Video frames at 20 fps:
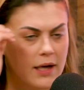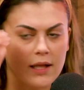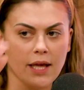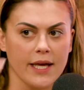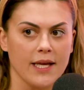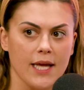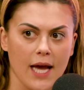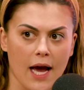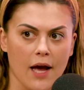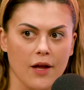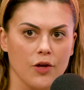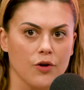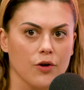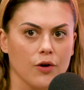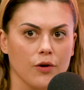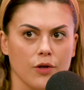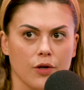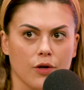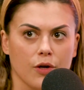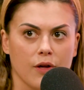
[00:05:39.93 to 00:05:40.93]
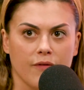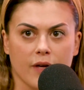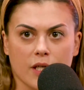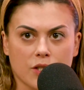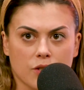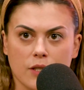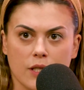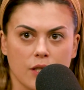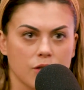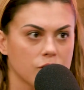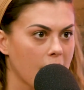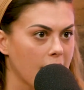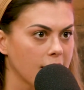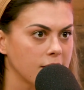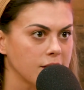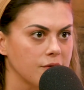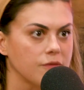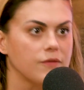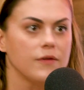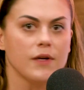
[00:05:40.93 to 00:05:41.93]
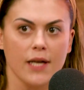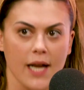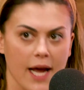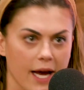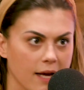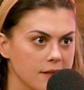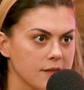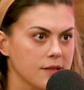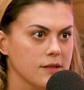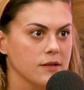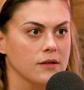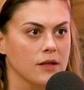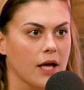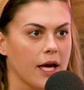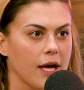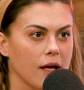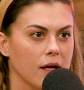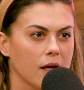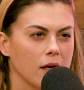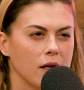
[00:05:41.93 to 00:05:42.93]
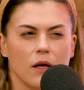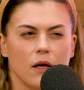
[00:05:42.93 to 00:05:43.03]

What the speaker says: Like, yeah, you're conventionally attractive. Next, like